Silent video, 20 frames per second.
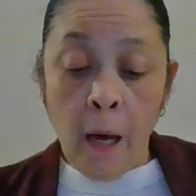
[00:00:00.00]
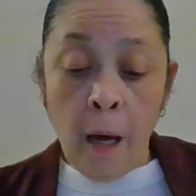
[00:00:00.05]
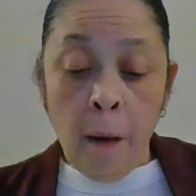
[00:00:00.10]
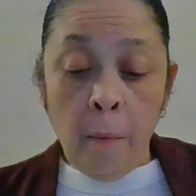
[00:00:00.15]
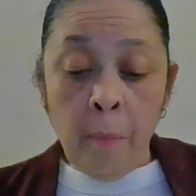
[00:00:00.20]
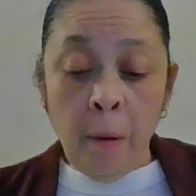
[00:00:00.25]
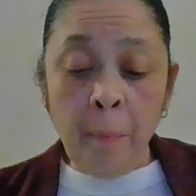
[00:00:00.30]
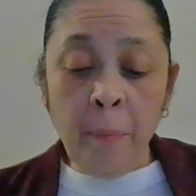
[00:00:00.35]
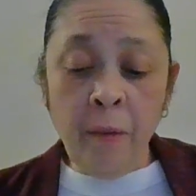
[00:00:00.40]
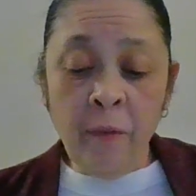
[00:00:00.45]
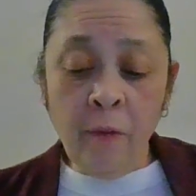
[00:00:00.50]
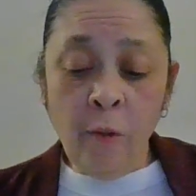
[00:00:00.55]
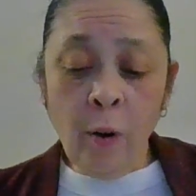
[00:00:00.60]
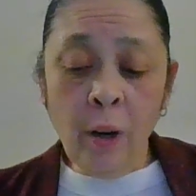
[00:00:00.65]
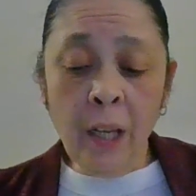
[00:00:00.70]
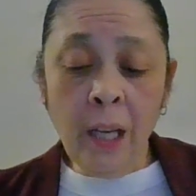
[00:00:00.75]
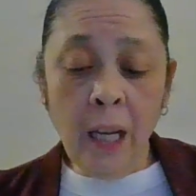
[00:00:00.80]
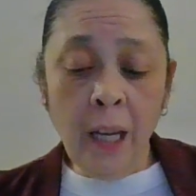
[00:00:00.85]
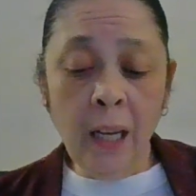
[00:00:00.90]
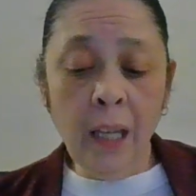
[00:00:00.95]
But before
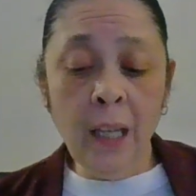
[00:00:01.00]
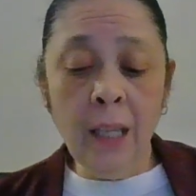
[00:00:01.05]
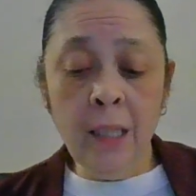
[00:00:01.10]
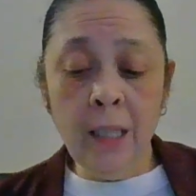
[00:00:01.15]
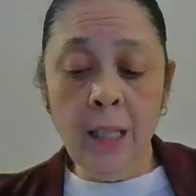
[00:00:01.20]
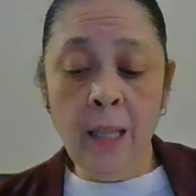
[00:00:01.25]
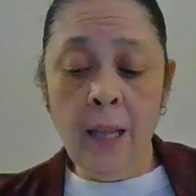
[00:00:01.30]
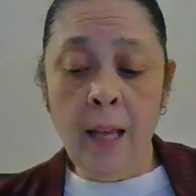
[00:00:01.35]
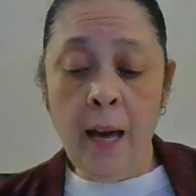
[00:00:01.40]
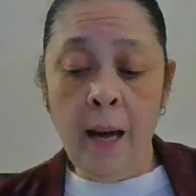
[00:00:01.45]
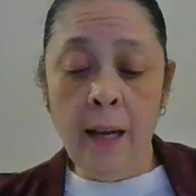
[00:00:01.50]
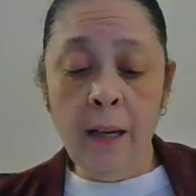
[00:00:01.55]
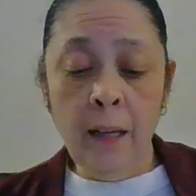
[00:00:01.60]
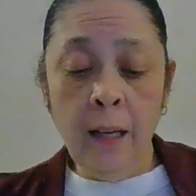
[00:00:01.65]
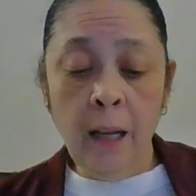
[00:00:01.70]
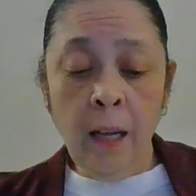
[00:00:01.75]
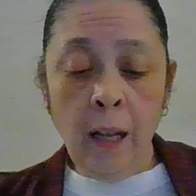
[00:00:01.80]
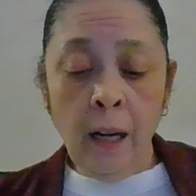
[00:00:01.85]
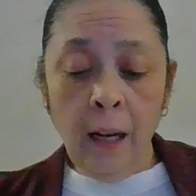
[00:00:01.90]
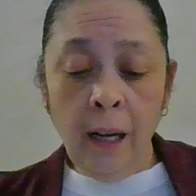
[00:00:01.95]
getting into that,
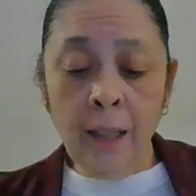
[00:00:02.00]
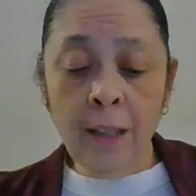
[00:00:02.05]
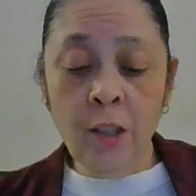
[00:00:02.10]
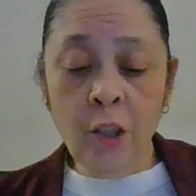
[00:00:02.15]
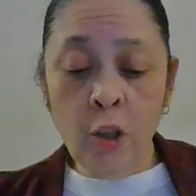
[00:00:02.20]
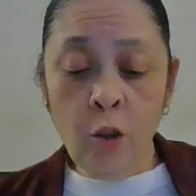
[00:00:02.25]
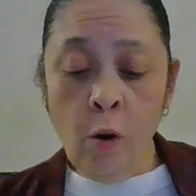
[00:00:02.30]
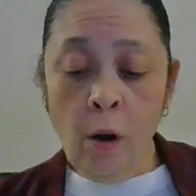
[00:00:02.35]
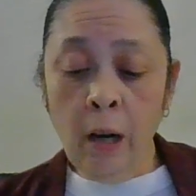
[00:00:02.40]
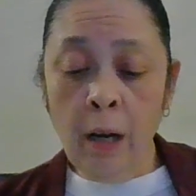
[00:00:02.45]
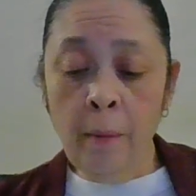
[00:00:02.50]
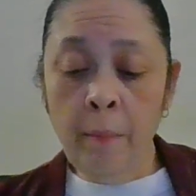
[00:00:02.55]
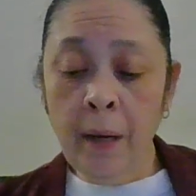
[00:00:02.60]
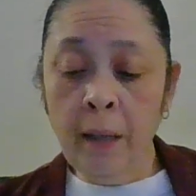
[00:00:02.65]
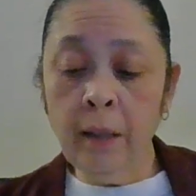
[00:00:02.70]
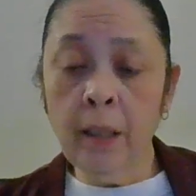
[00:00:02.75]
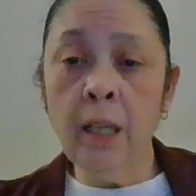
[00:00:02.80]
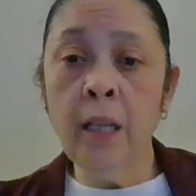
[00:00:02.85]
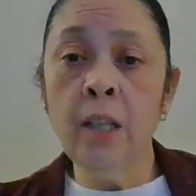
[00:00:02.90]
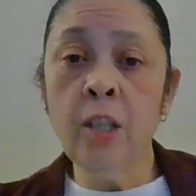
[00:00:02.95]
let's talk about
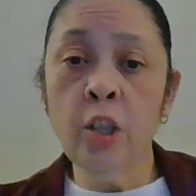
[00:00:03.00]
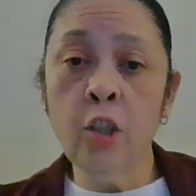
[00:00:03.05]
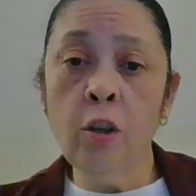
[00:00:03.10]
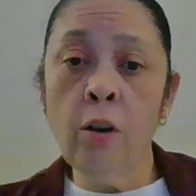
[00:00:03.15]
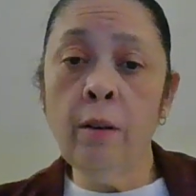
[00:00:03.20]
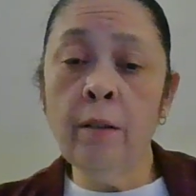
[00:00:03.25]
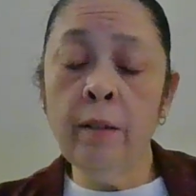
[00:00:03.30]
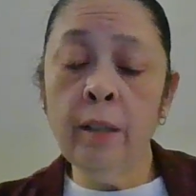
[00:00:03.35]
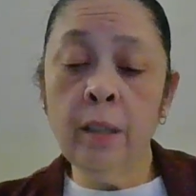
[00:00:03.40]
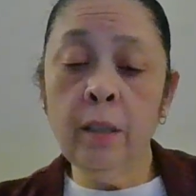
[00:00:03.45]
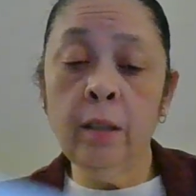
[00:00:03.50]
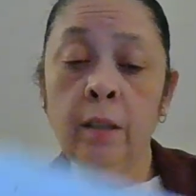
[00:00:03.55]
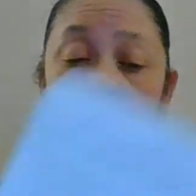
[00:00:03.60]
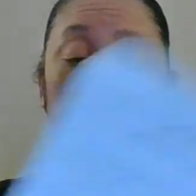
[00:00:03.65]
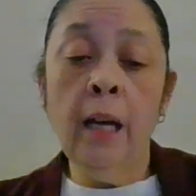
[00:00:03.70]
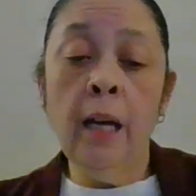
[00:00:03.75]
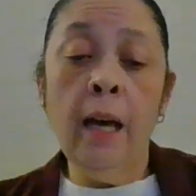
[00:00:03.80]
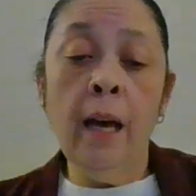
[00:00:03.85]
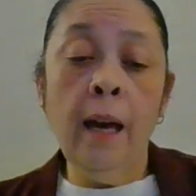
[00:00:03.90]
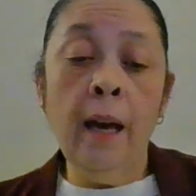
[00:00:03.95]
the historical
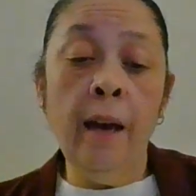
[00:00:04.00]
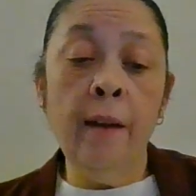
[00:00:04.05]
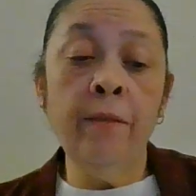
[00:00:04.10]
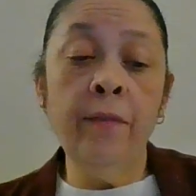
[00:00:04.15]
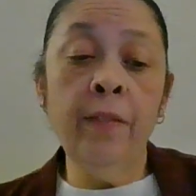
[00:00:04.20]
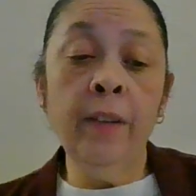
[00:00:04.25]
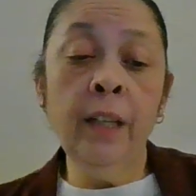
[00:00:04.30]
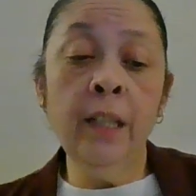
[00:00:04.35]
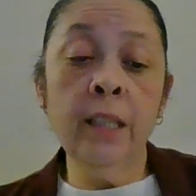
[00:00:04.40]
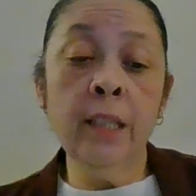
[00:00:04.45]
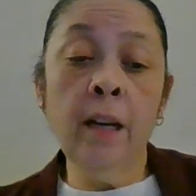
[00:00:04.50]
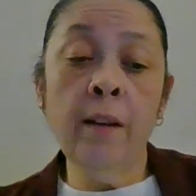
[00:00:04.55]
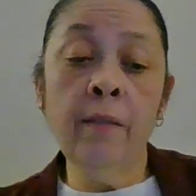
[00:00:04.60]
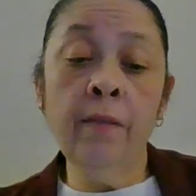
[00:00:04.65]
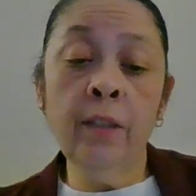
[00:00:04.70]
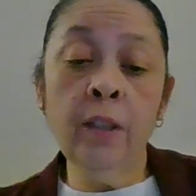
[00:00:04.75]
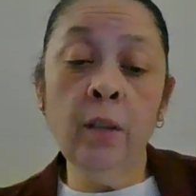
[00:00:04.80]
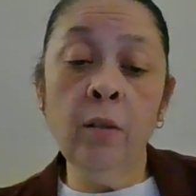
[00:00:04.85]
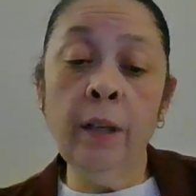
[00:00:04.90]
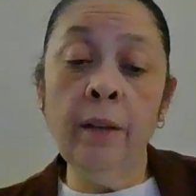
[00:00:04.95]
and
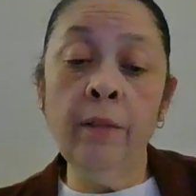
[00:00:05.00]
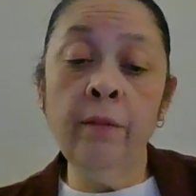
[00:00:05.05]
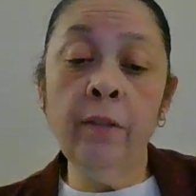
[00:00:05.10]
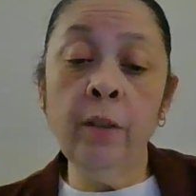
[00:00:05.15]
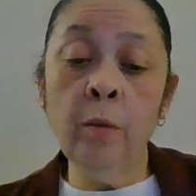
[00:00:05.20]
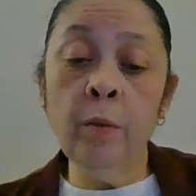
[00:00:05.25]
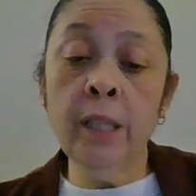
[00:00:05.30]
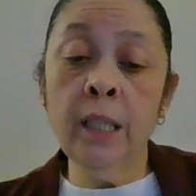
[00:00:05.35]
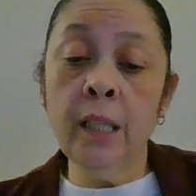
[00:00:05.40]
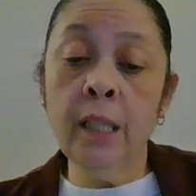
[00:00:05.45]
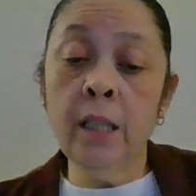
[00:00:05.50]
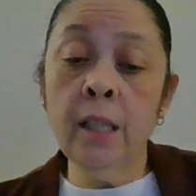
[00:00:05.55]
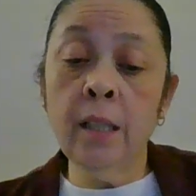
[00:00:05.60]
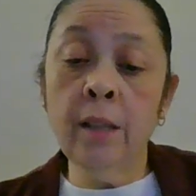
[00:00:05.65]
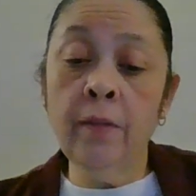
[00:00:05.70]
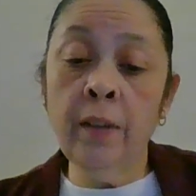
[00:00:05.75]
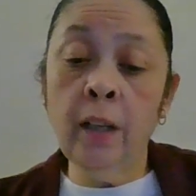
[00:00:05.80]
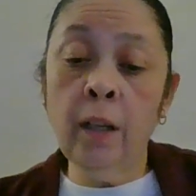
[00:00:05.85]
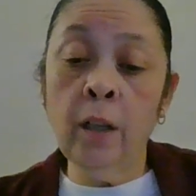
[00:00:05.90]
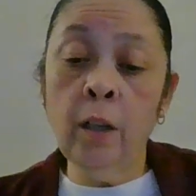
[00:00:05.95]
philosophical influences of
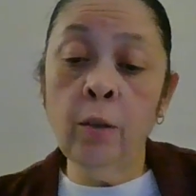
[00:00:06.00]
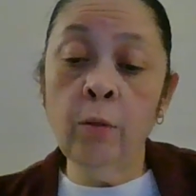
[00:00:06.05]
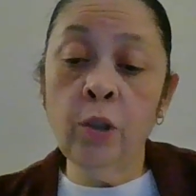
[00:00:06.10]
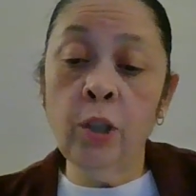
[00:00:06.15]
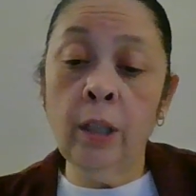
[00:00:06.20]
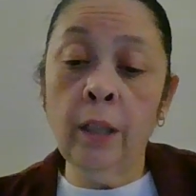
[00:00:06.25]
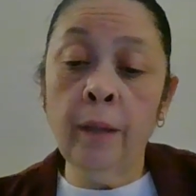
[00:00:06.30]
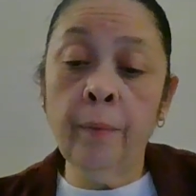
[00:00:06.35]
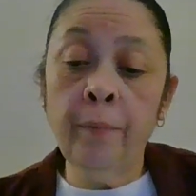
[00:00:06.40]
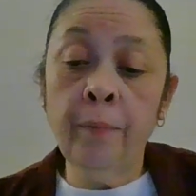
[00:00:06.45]
inclusion.